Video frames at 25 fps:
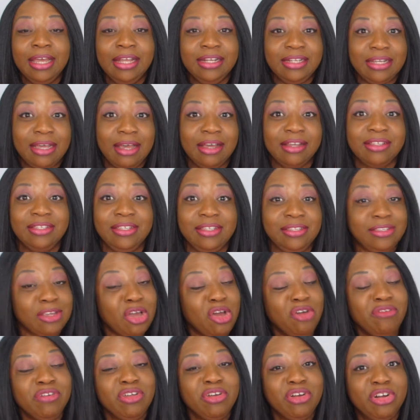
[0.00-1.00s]
Taxes
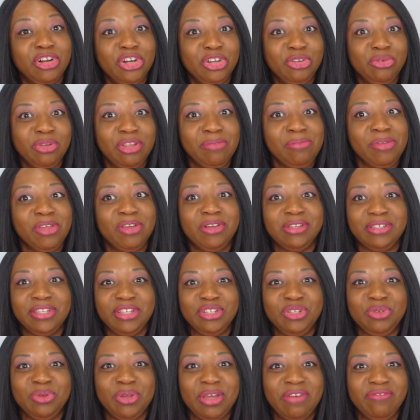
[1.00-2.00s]
are included because I
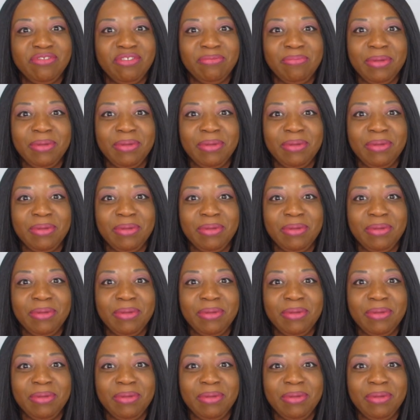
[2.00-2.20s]
do have to